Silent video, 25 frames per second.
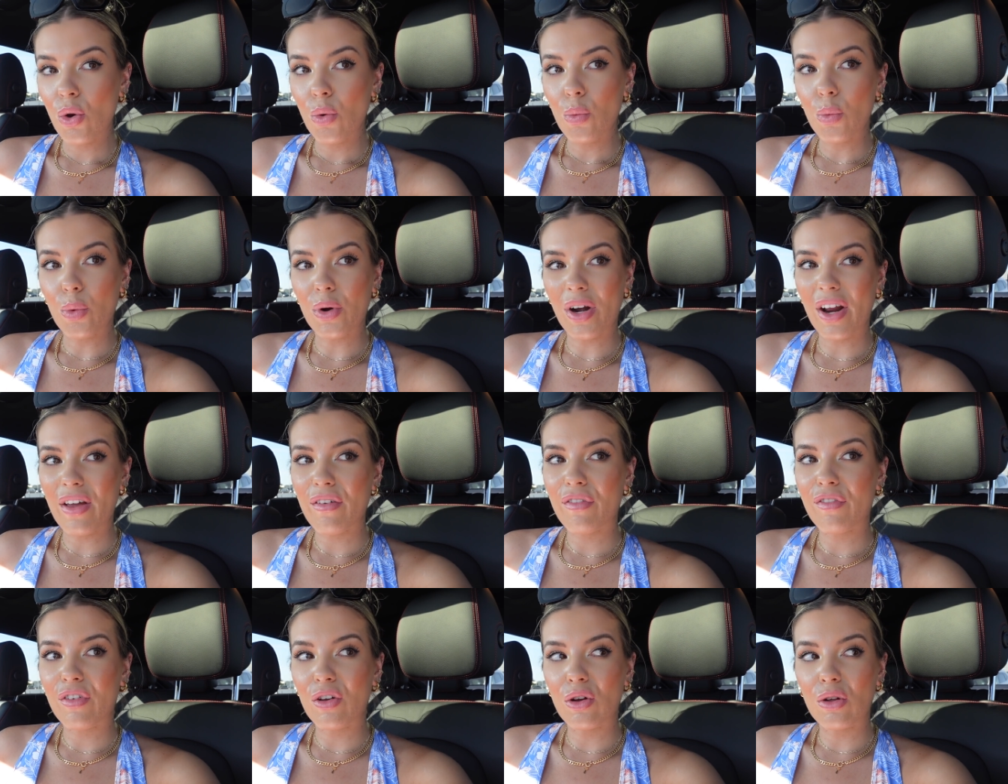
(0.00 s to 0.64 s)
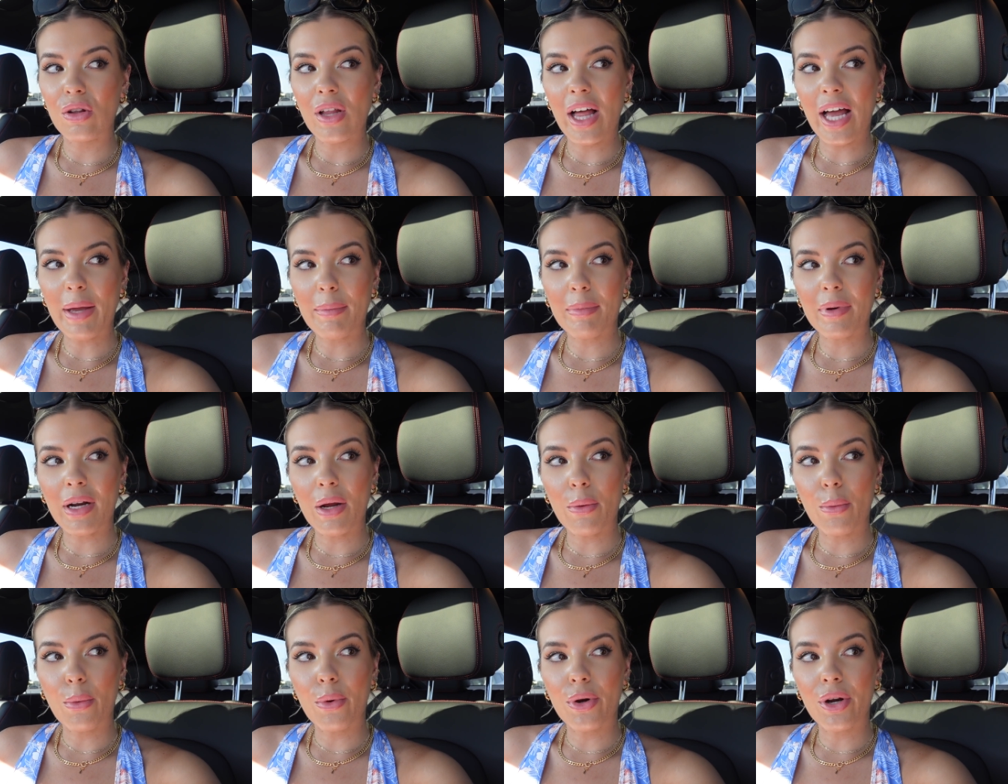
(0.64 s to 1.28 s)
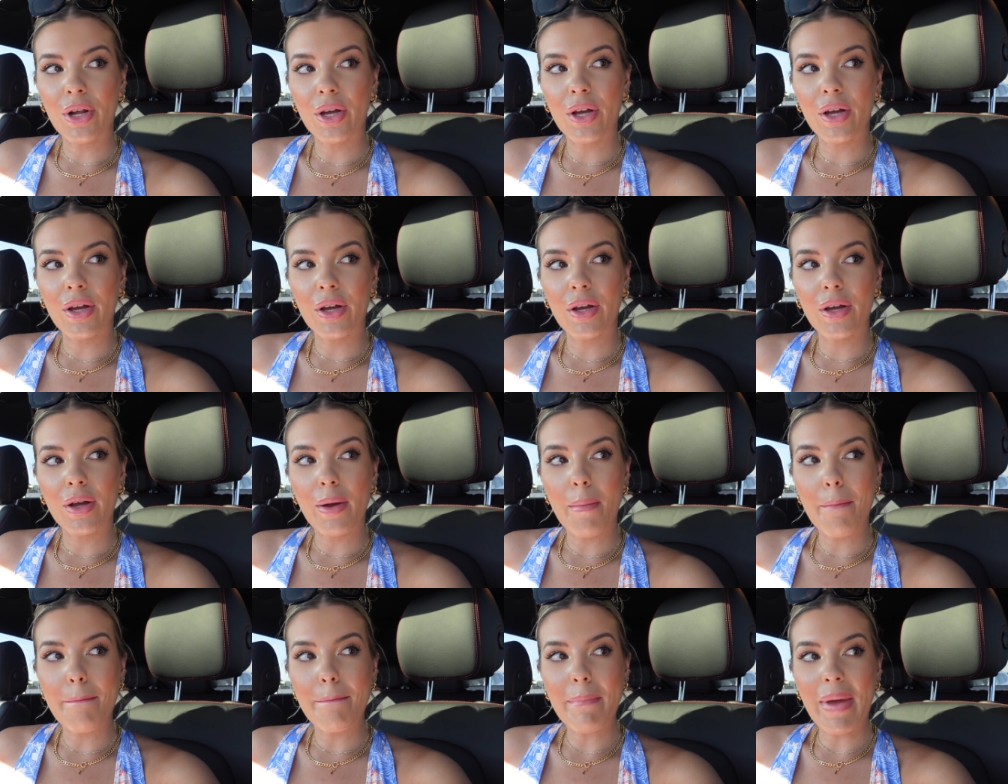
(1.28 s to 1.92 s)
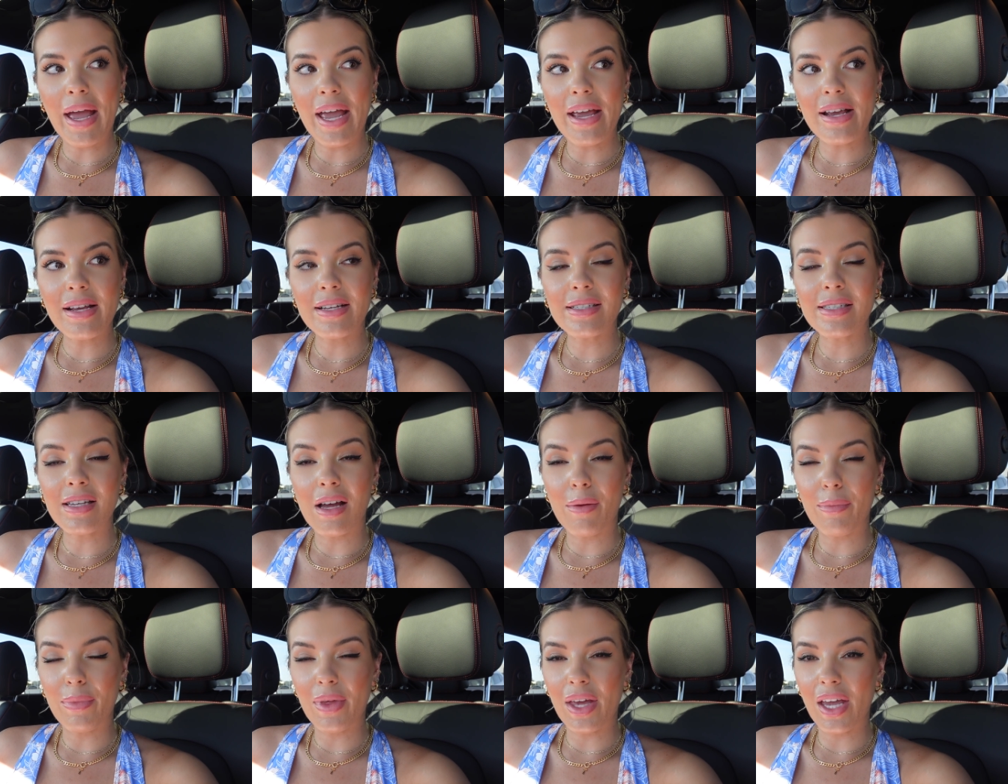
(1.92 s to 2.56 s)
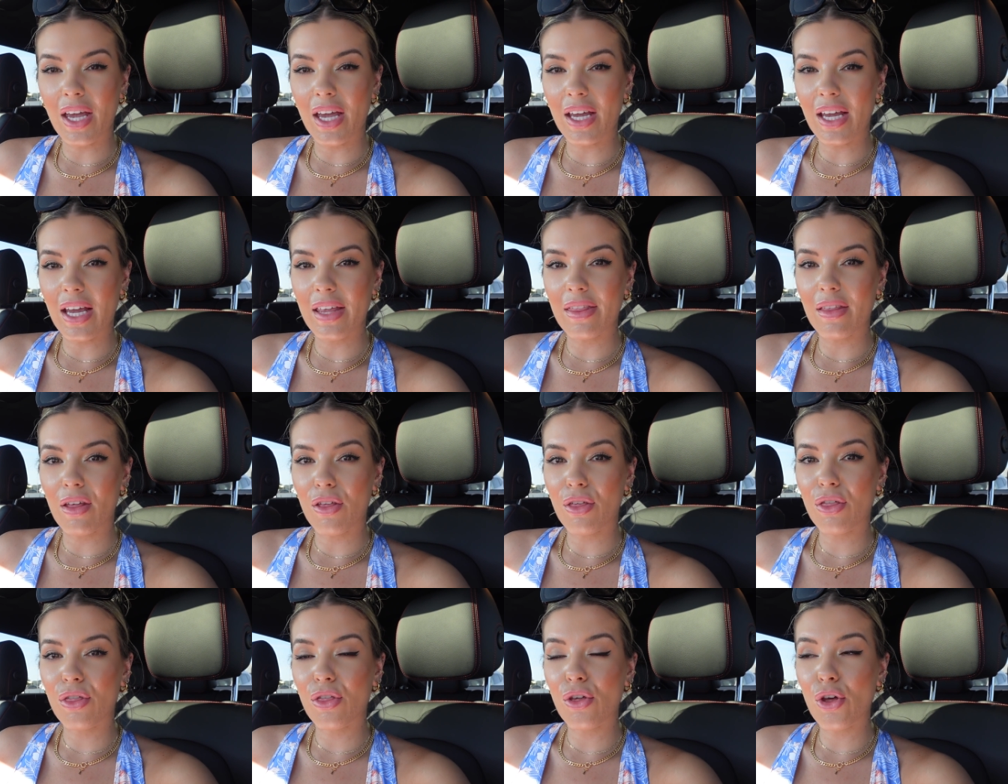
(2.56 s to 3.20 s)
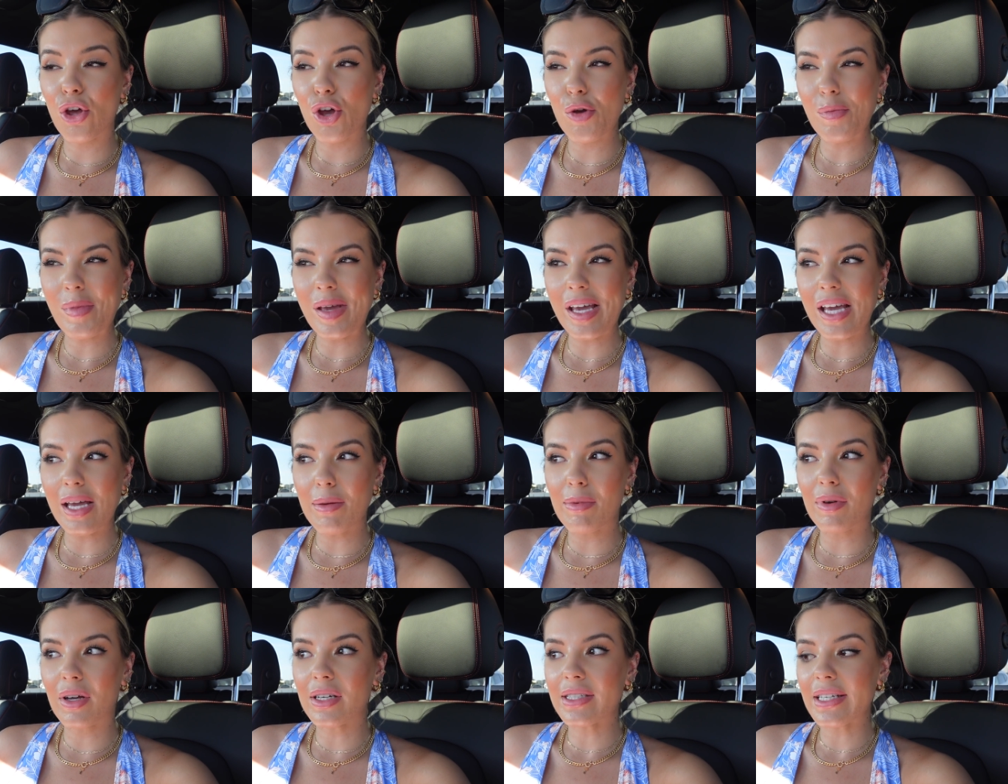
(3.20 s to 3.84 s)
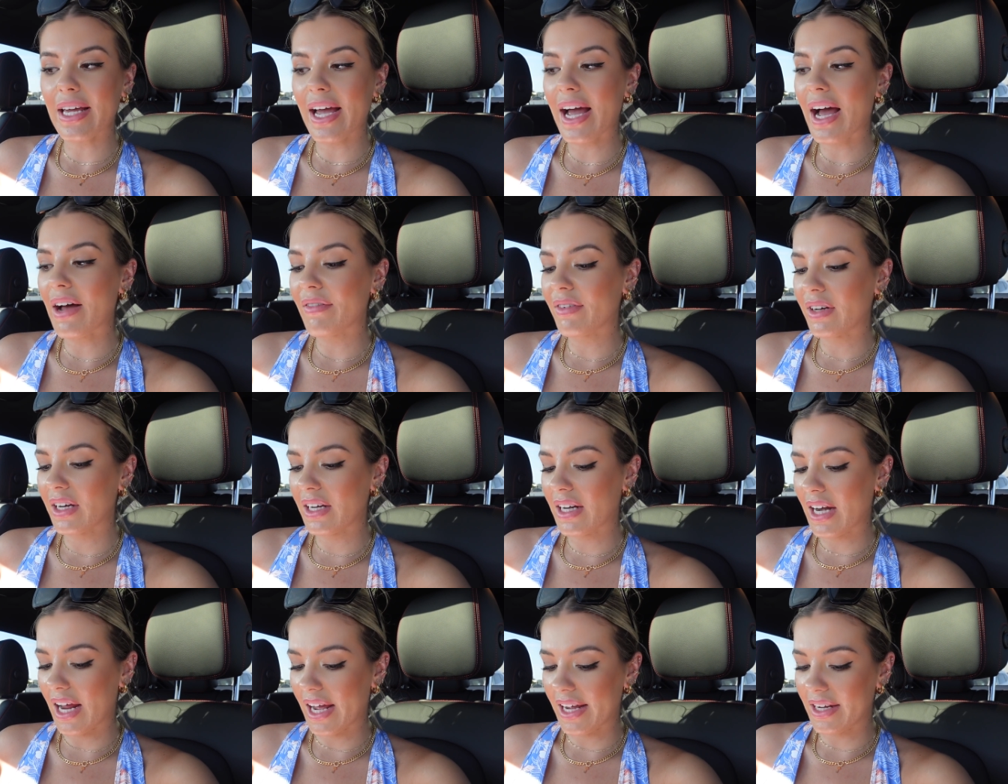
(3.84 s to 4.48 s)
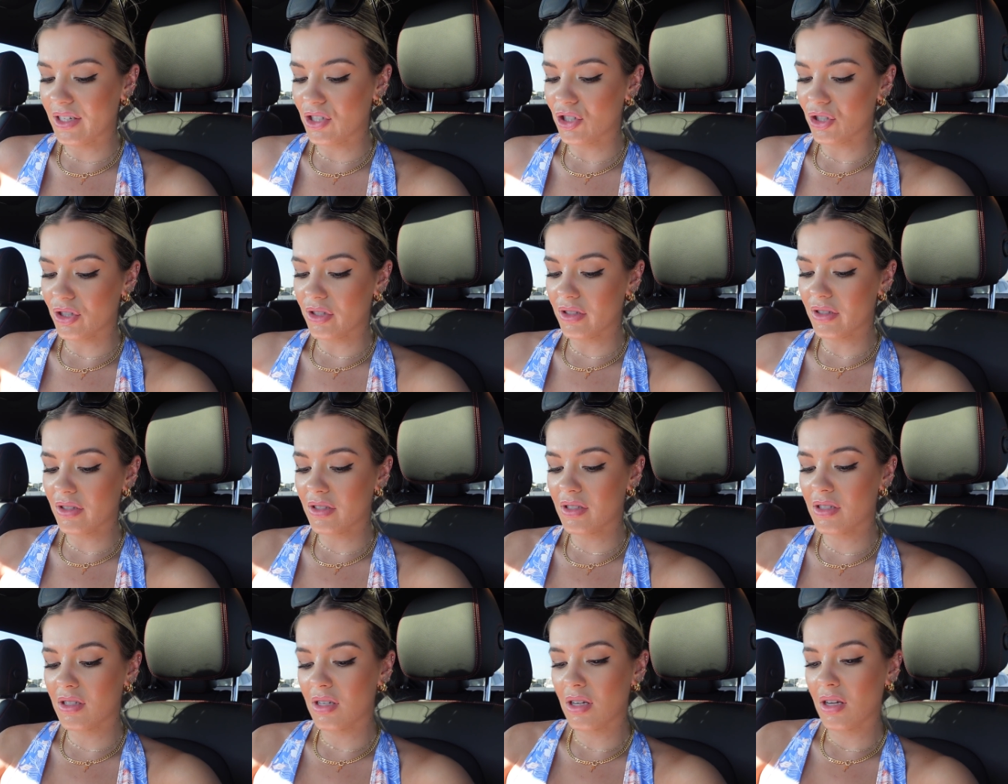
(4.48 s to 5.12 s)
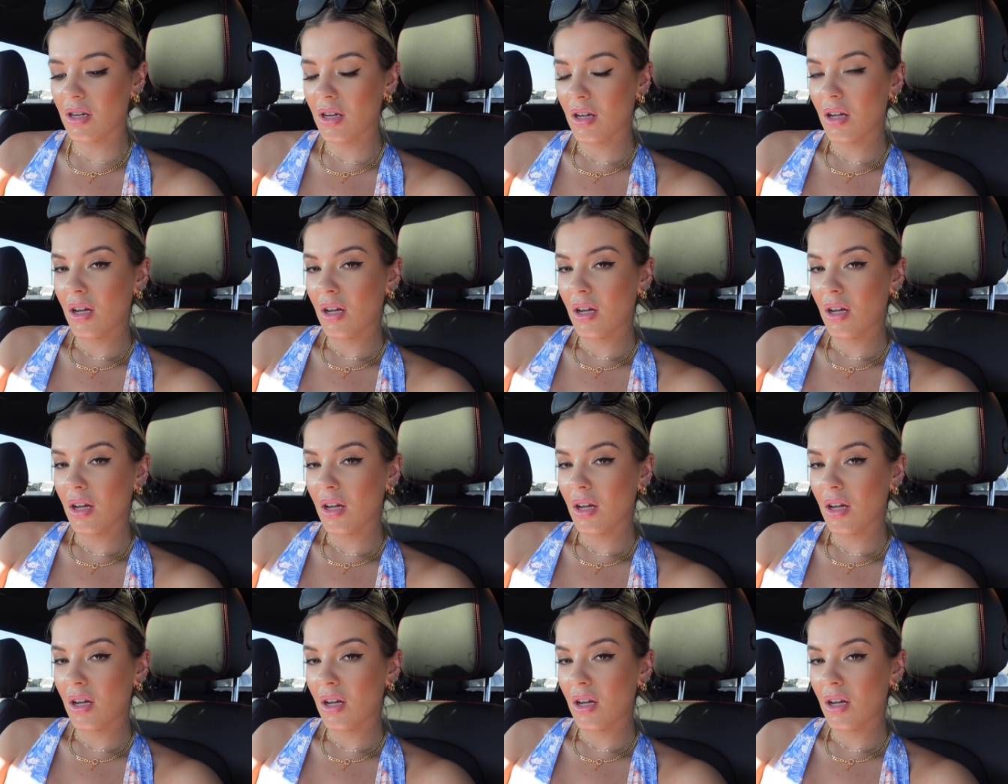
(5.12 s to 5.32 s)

what I feel like, but I want to make something in the Thermi because I haven't in ages.